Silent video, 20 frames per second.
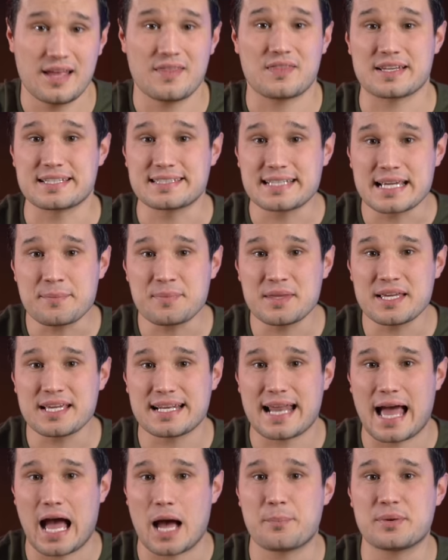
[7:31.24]
The same thing
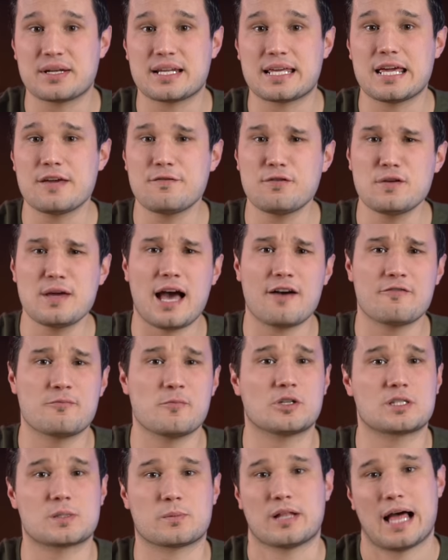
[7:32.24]
can happen if you have
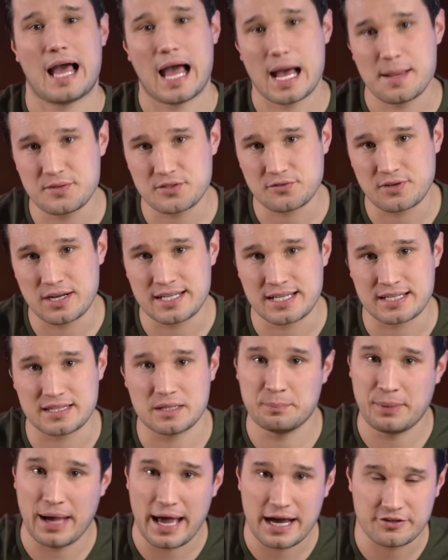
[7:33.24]
multiple apps running in the
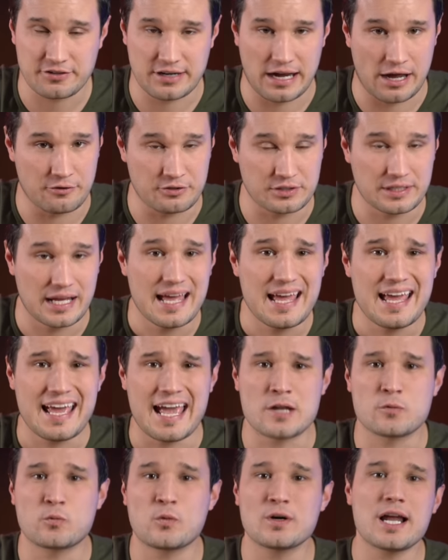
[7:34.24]
background,
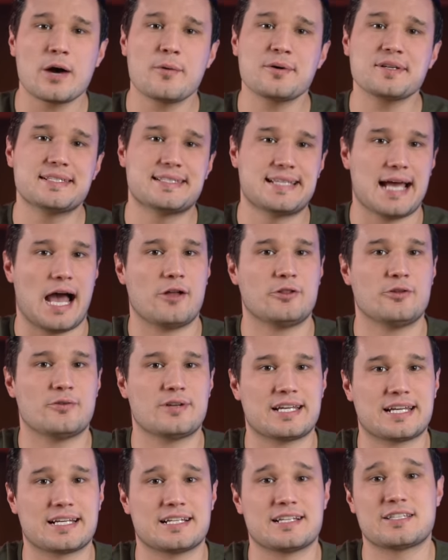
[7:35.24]
and when I was
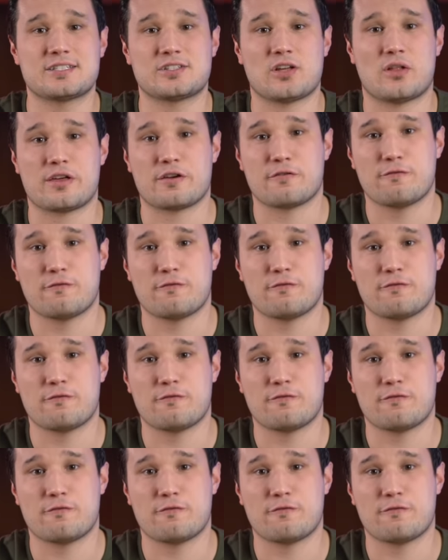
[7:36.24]
downloading and installing